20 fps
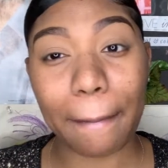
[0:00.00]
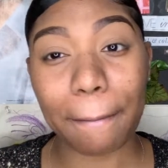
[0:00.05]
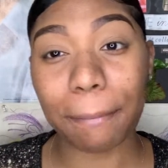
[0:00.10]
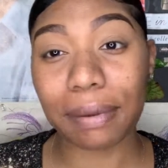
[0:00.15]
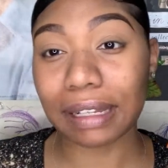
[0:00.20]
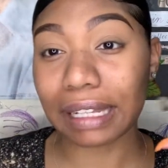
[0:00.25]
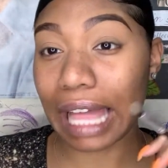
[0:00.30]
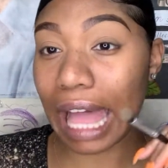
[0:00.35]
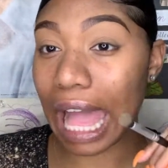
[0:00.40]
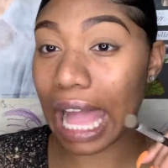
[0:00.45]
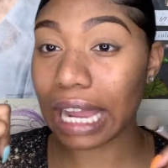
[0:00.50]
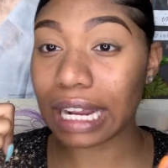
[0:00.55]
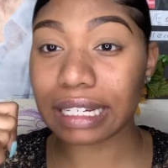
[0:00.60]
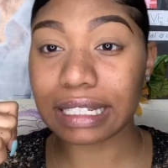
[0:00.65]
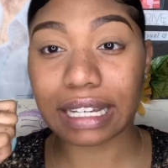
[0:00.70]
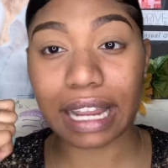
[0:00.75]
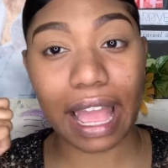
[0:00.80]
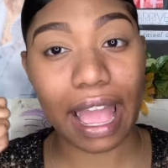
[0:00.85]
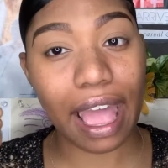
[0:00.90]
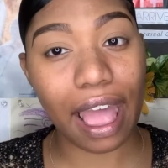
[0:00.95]
blacked
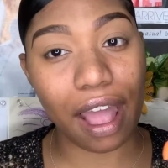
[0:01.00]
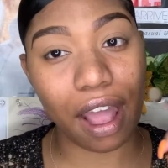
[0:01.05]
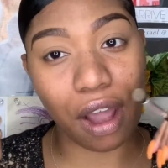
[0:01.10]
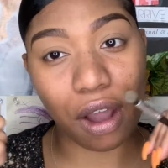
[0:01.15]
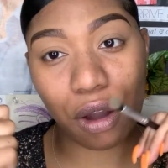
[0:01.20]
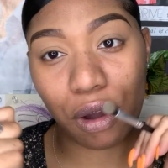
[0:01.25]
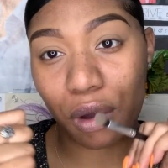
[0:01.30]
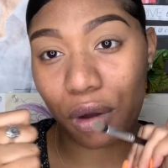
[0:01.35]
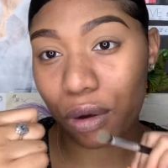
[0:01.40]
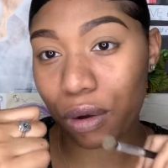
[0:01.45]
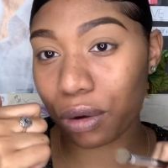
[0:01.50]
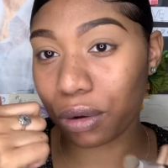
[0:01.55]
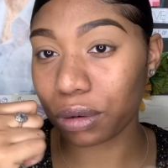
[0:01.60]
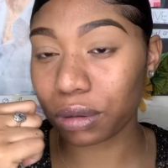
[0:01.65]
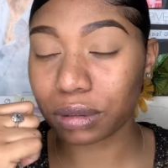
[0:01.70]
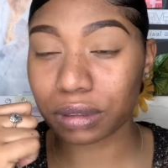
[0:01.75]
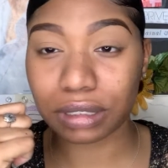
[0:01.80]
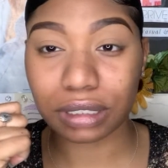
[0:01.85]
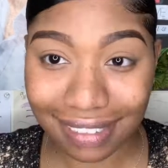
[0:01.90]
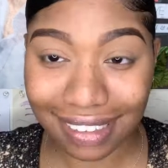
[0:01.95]
out,
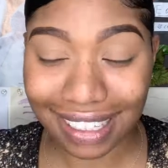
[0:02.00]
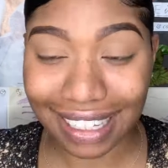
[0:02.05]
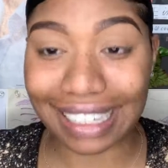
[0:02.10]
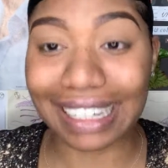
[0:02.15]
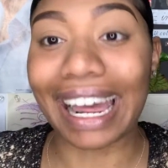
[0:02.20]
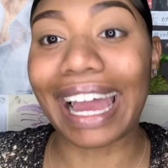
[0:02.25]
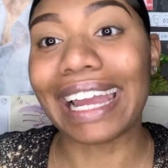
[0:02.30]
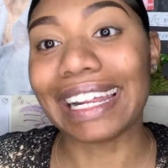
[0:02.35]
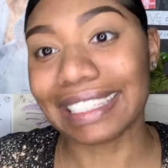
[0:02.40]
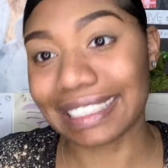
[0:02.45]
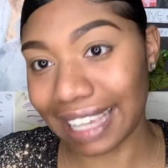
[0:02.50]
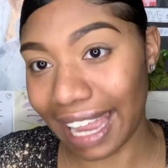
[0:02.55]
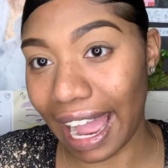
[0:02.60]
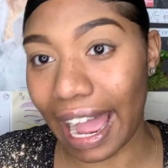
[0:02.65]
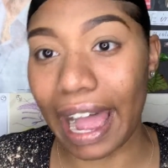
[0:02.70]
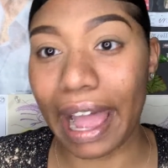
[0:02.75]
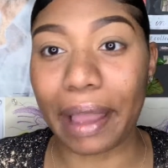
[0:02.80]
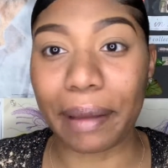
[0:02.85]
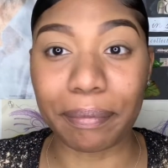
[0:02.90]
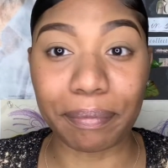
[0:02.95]

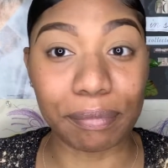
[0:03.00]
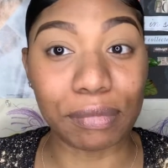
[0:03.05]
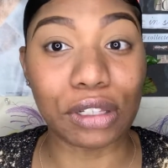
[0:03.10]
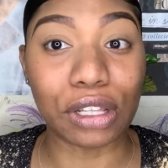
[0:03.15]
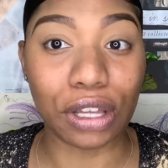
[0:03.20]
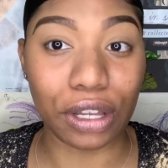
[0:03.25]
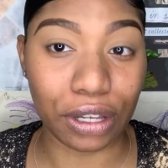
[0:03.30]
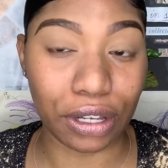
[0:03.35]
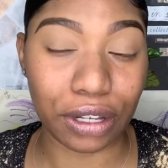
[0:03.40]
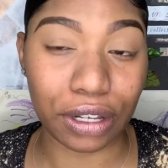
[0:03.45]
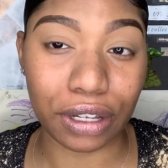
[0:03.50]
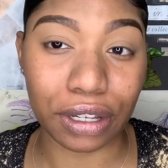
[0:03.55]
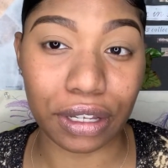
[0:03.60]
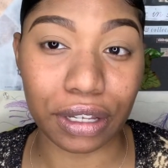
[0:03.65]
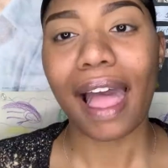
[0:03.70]
nighttime look.